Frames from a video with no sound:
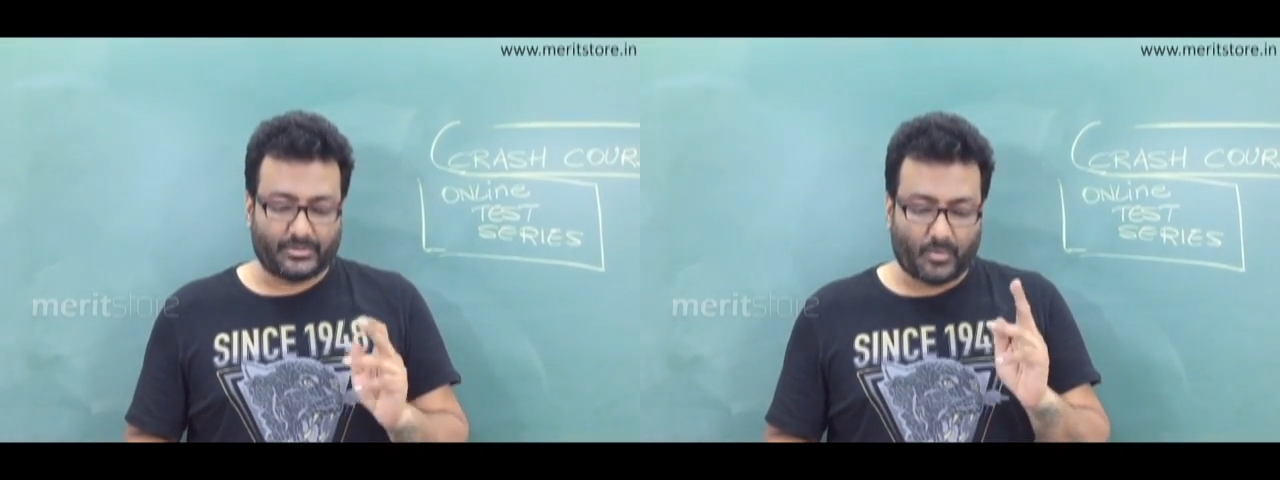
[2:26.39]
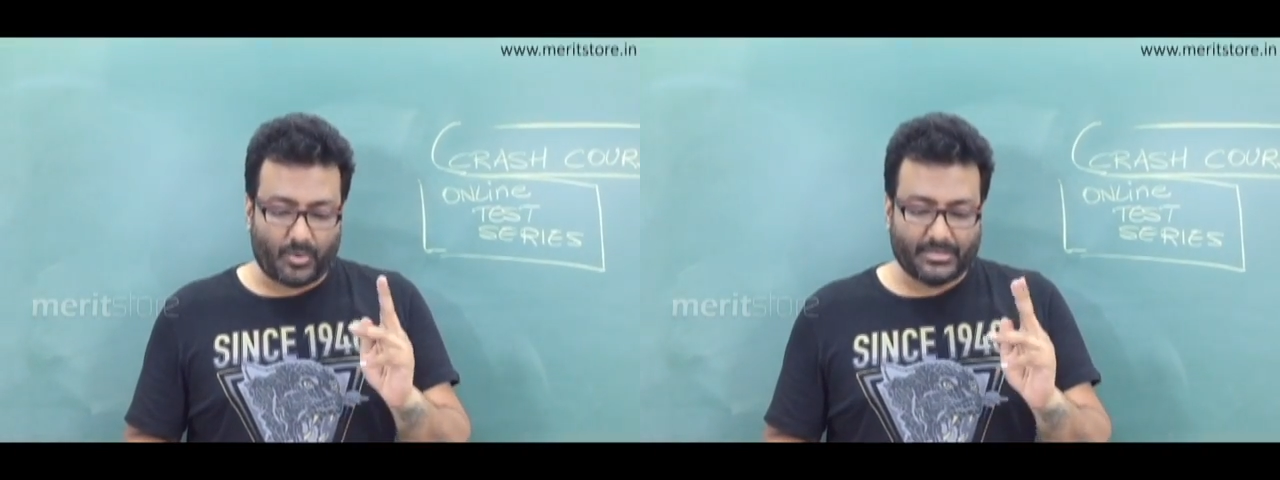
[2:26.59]

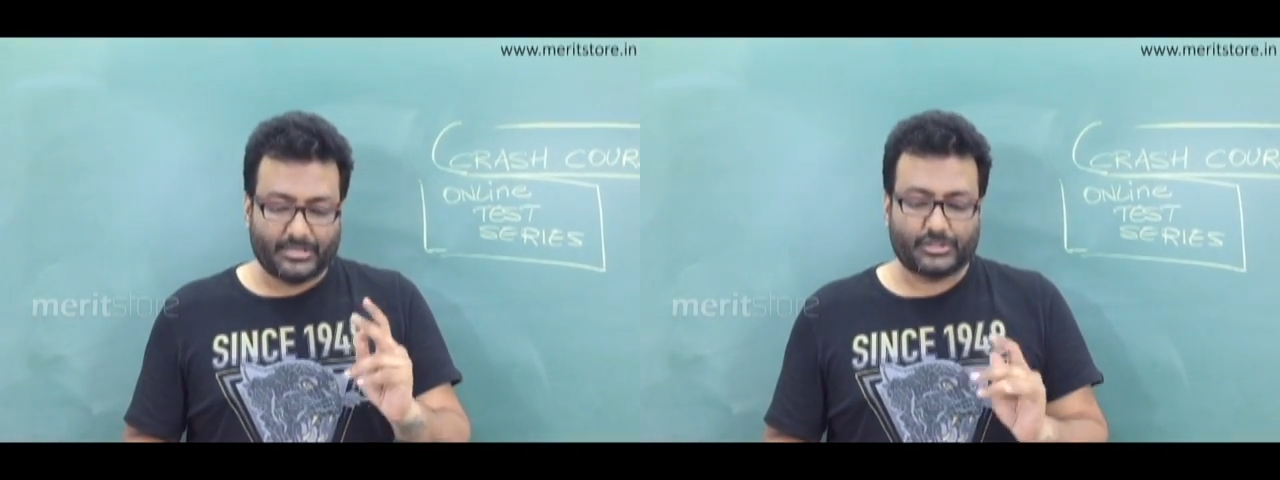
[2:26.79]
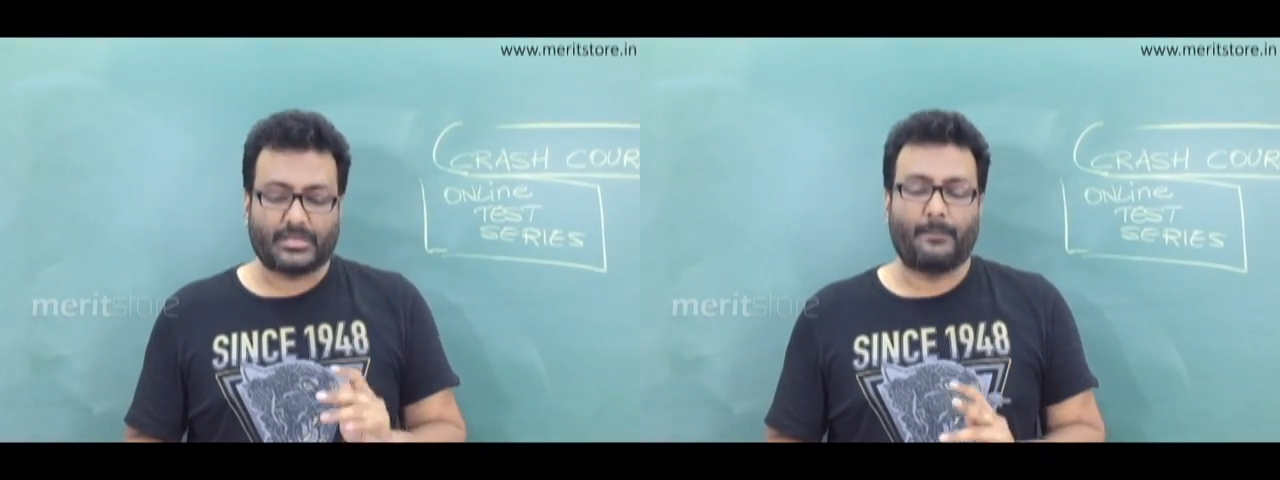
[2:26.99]
In
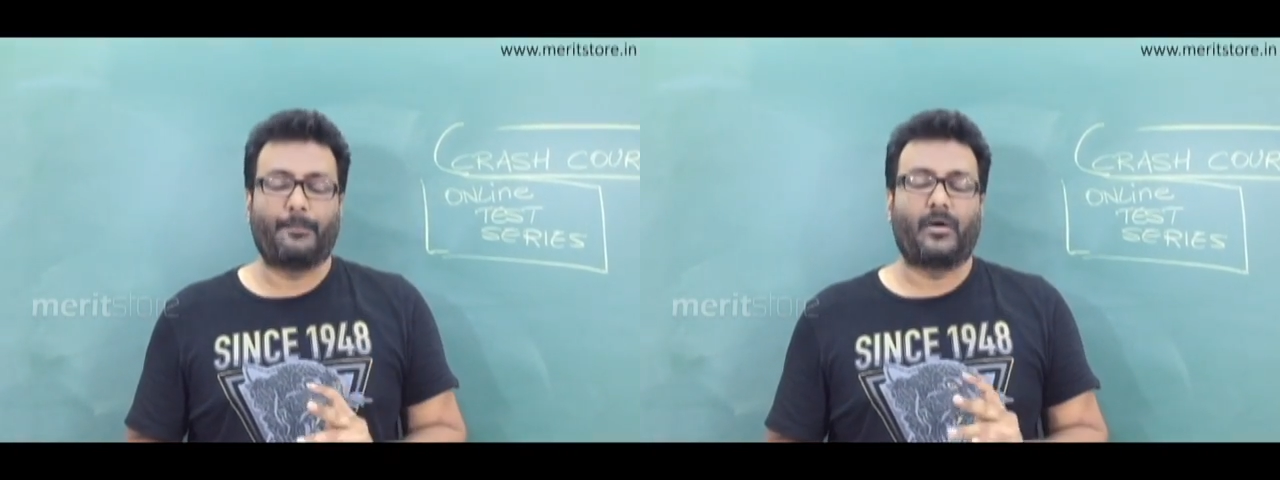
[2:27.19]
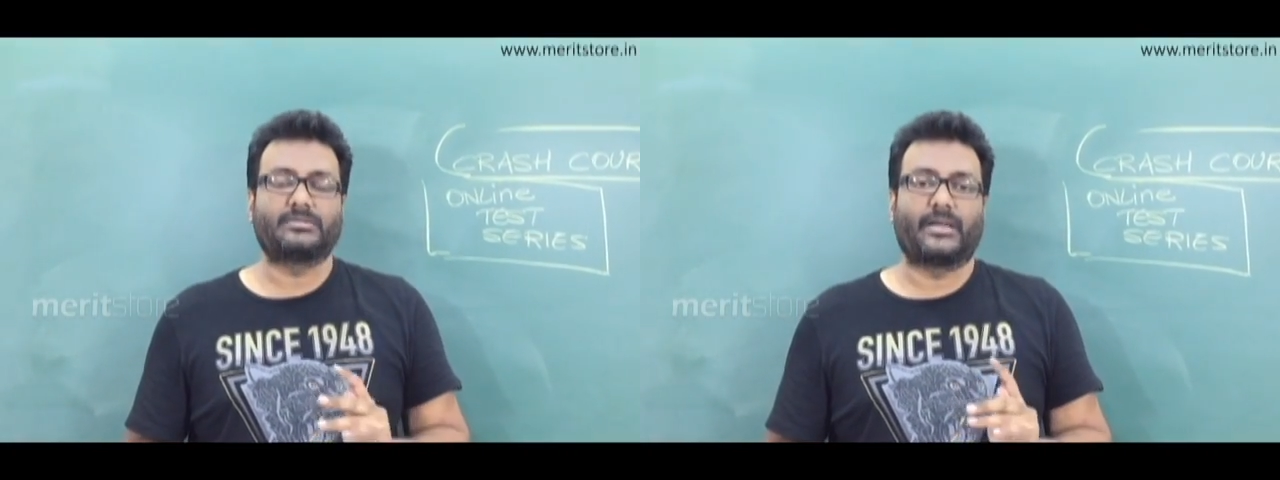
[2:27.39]
coordination
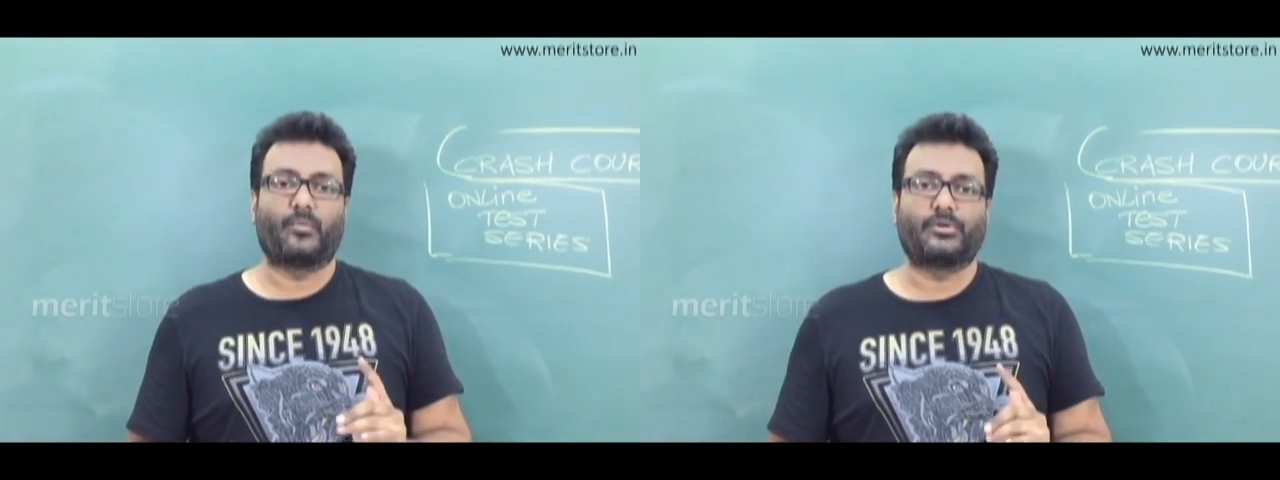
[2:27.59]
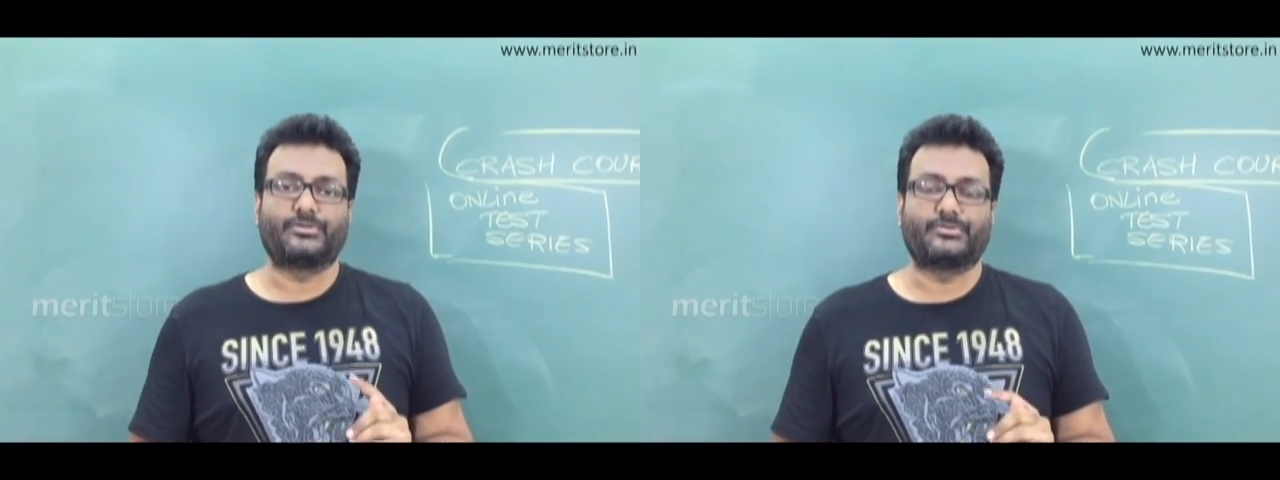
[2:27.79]
compounds, I
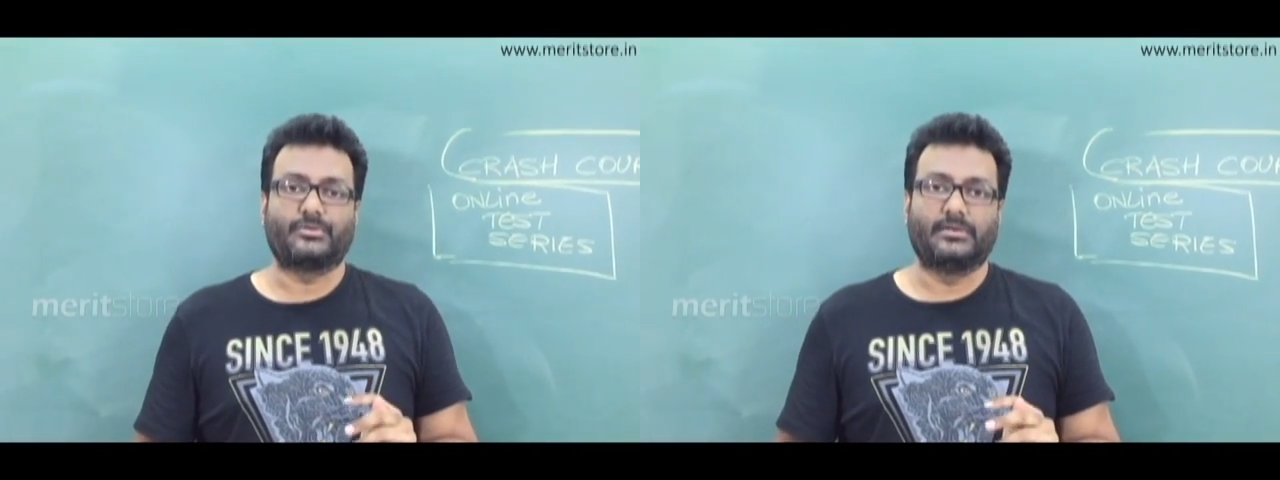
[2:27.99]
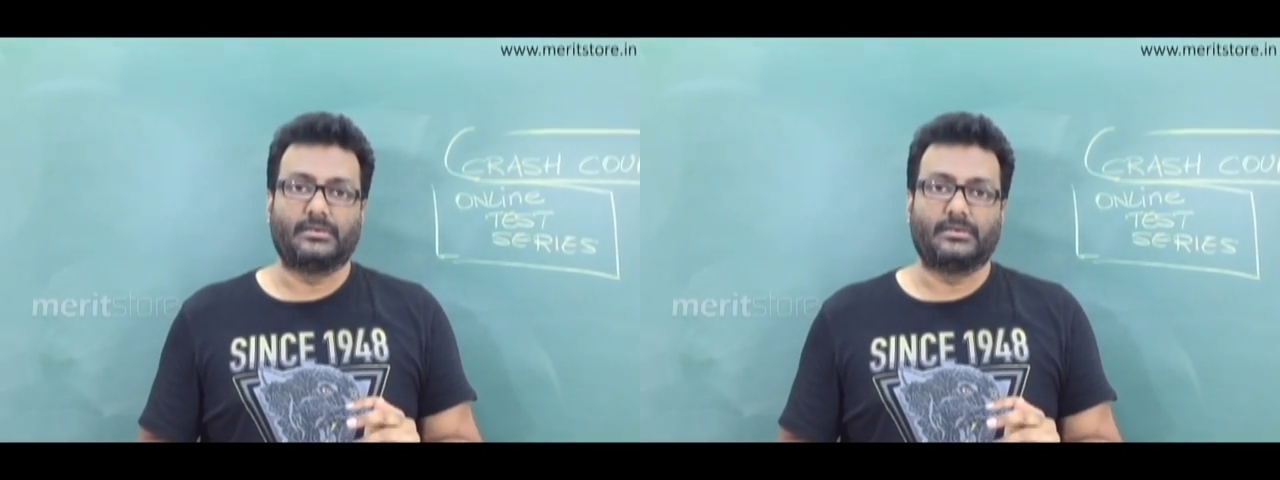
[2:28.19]
want you to